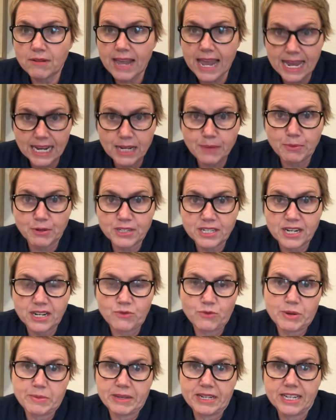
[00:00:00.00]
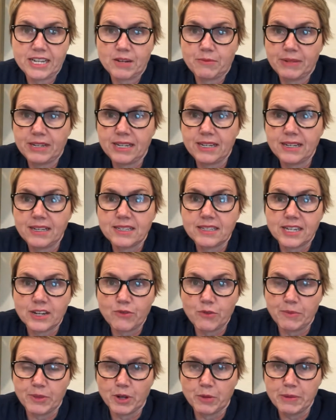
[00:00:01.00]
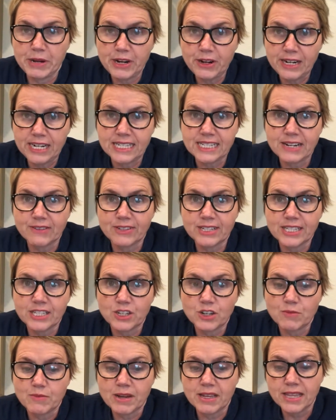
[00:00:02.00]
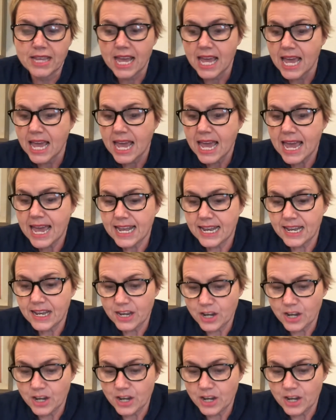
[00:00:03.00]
80% of women can be sick from their periods every single month and